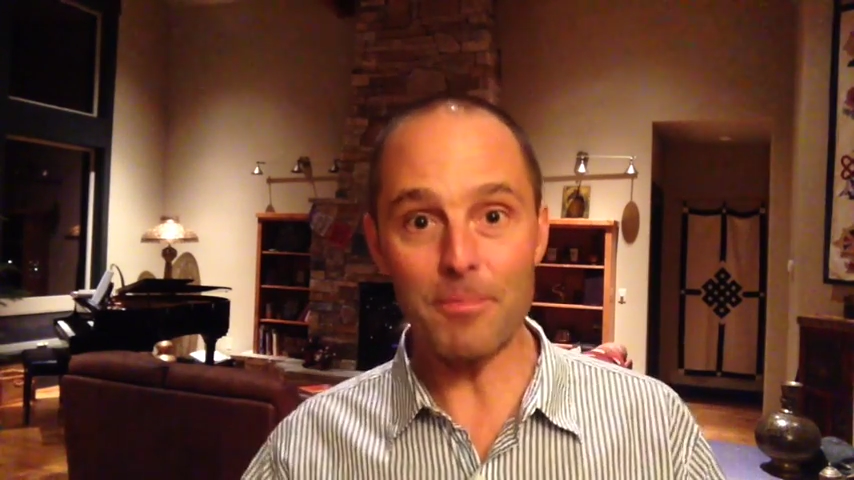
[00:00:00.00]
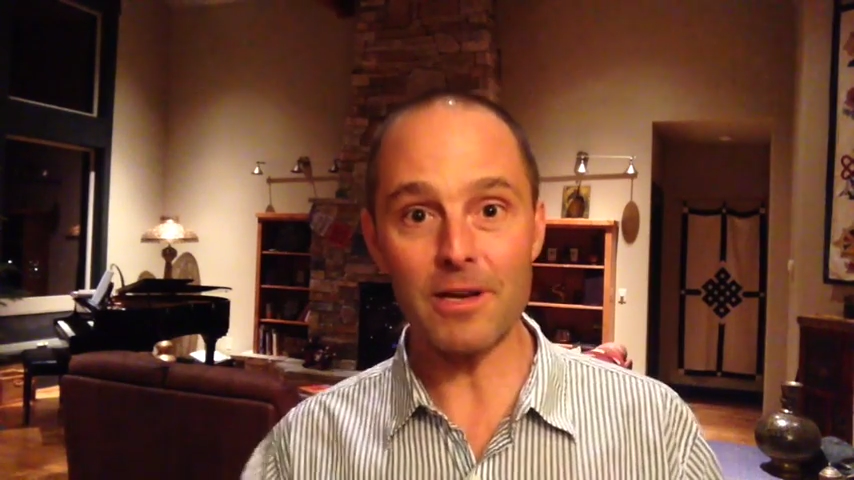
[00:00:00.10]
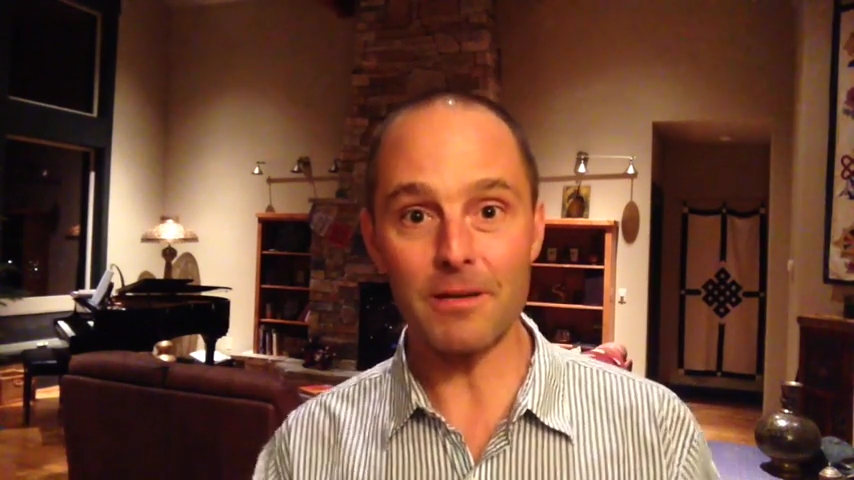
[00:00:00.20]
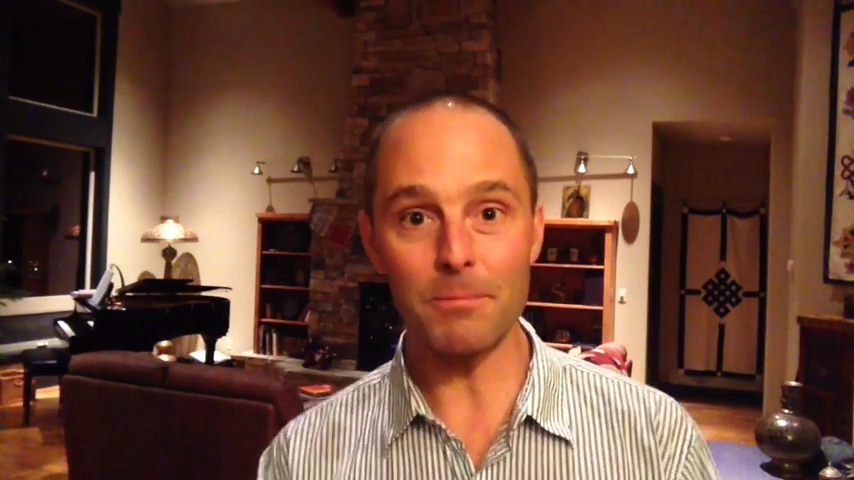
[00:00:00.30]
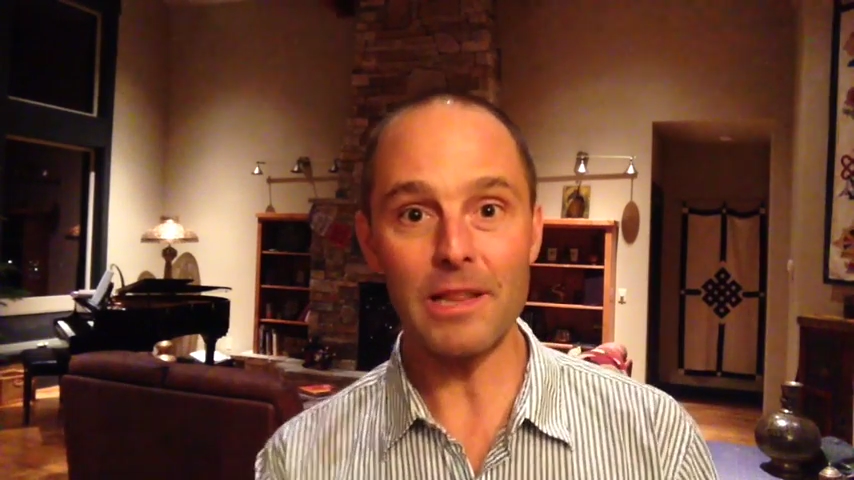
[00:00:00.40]
the
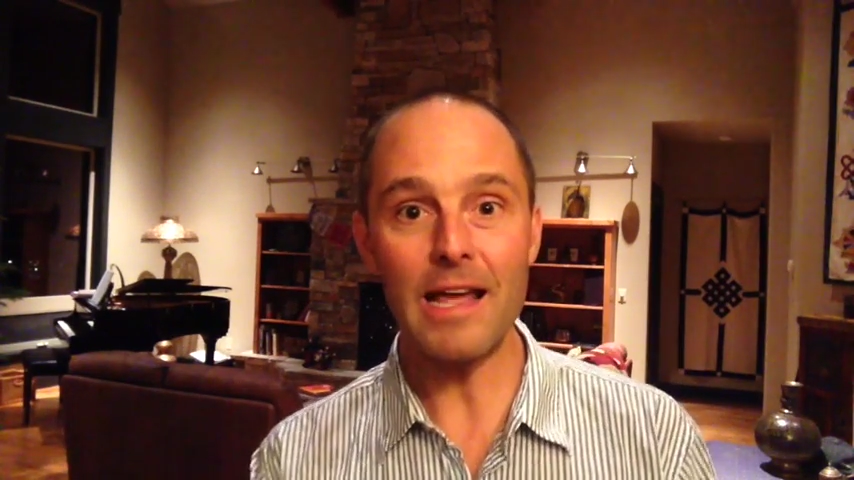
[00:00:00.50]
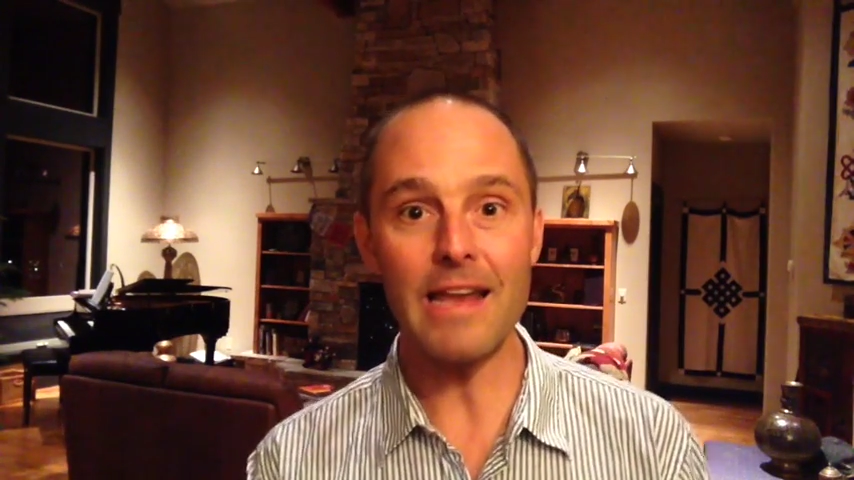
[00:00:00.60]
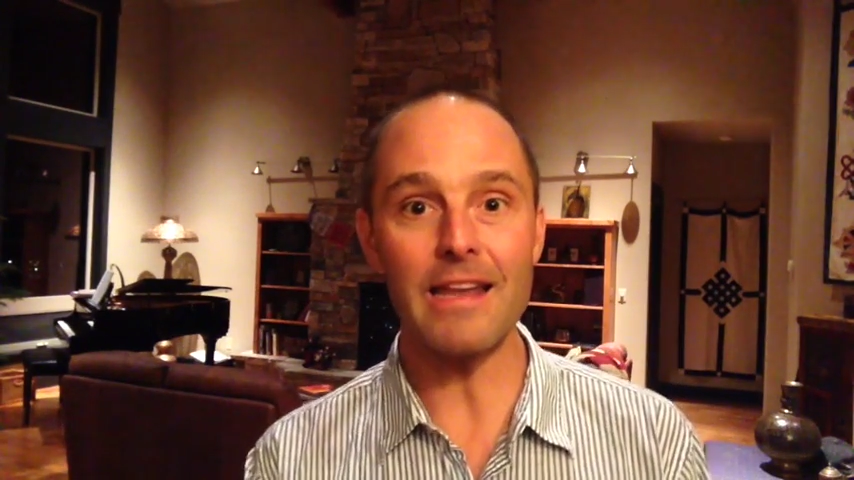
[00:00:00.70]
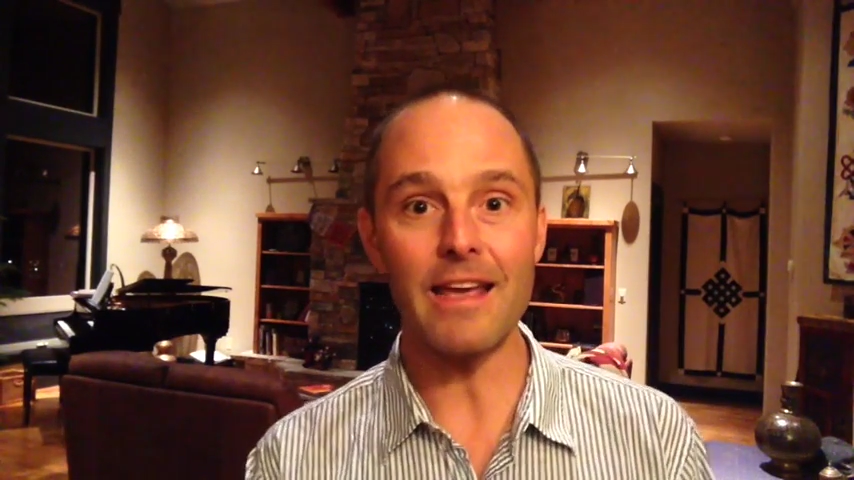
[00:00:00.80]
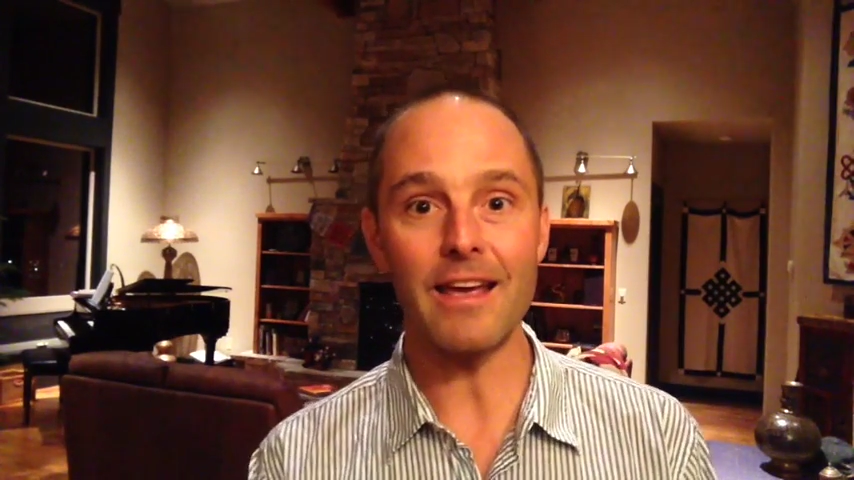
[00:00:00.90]

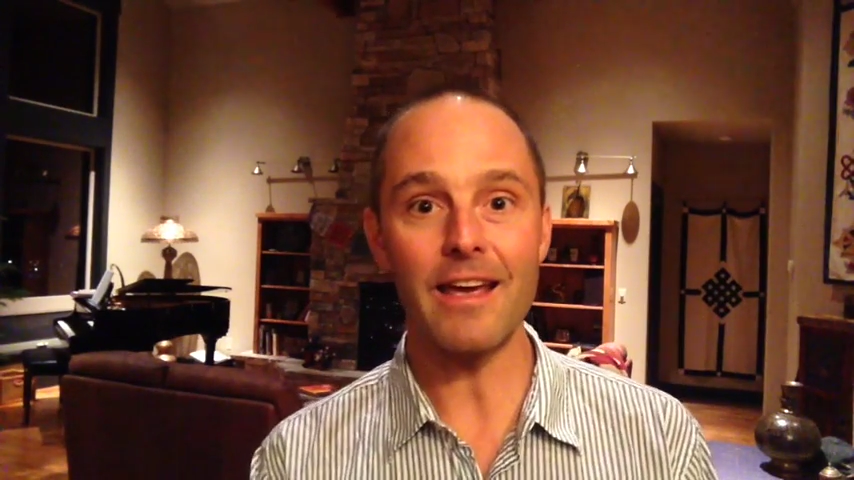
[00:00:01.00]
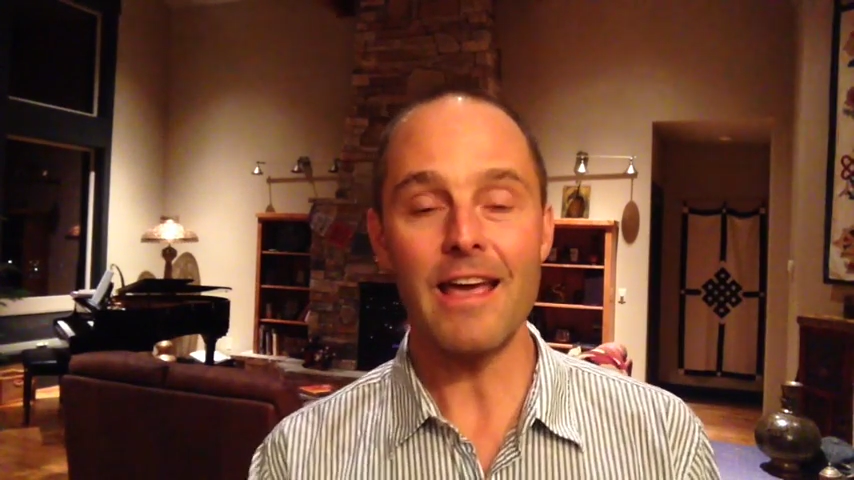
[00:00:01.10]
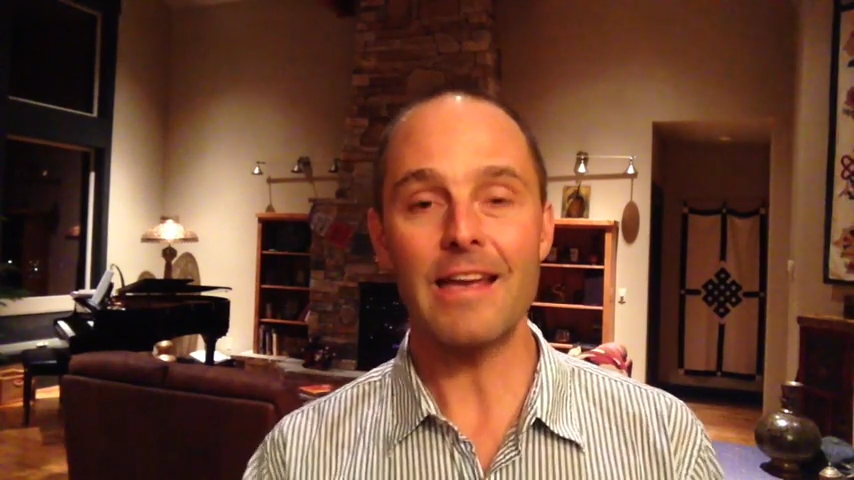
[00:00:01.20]
complaining,